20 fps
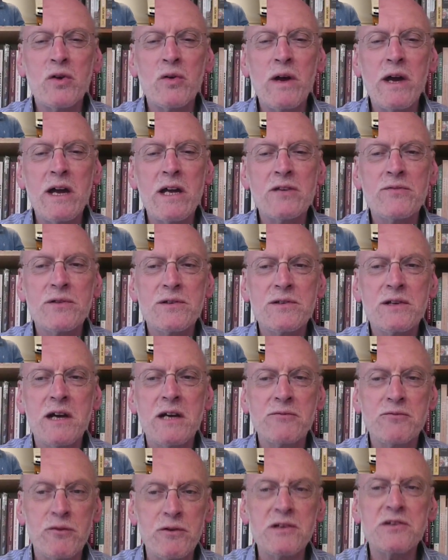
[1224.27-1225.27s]
given your age,
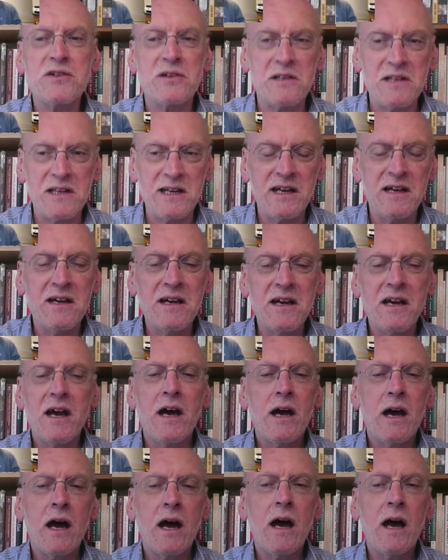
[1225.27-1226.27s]
for saying
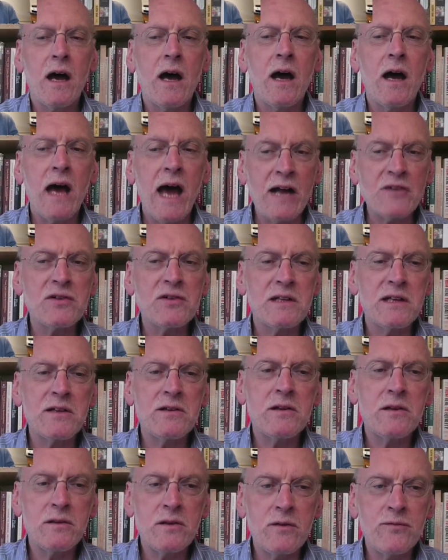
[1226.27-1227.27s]
traditionally.
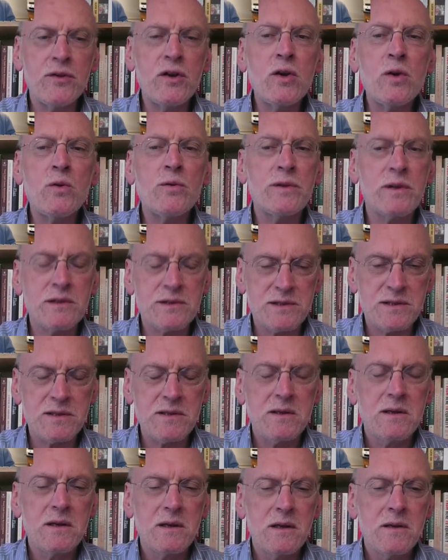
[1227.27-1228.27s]
Actually, the view
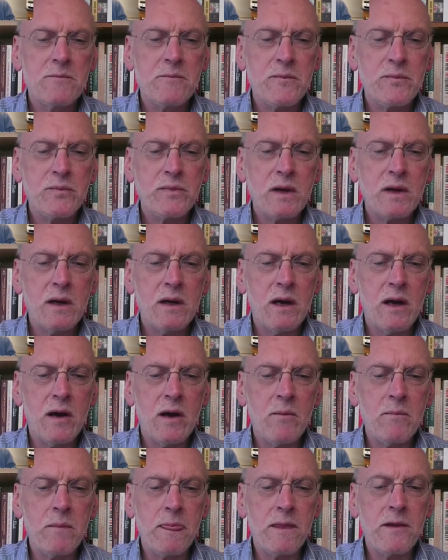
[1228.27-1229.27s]
that
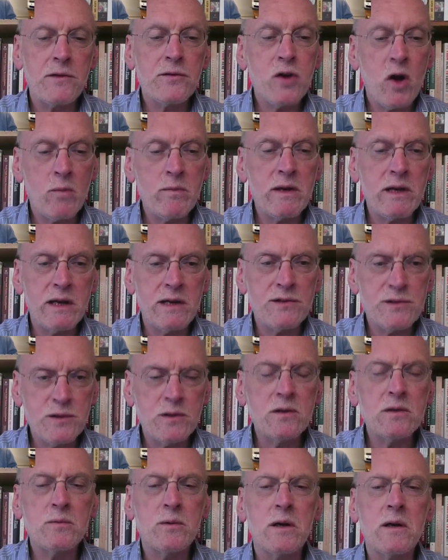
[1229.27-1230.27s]

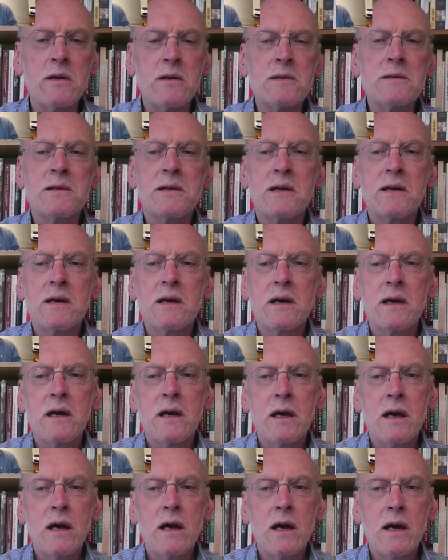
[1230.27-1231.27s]
dominates your world
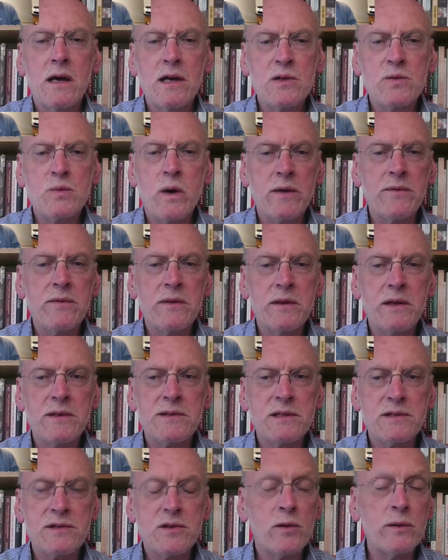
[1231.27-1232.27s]
is
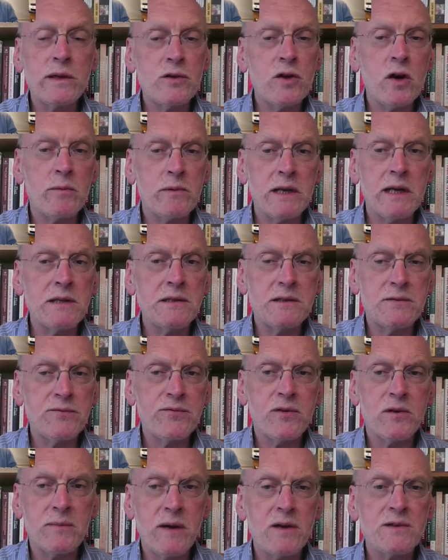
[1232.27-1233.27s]
one that has only
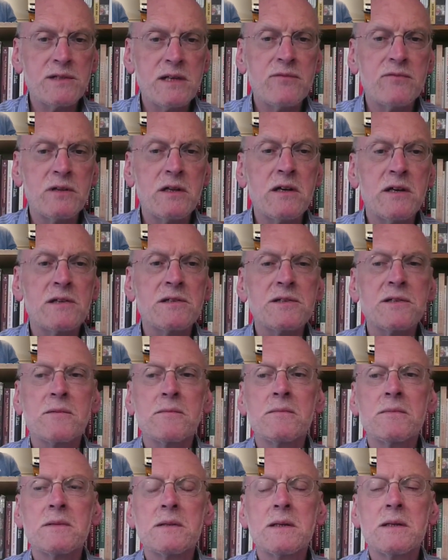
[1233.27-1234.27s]
dominated for about 7
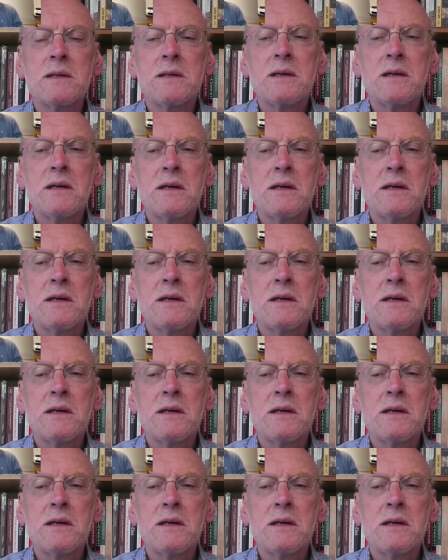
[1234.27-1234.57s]
years,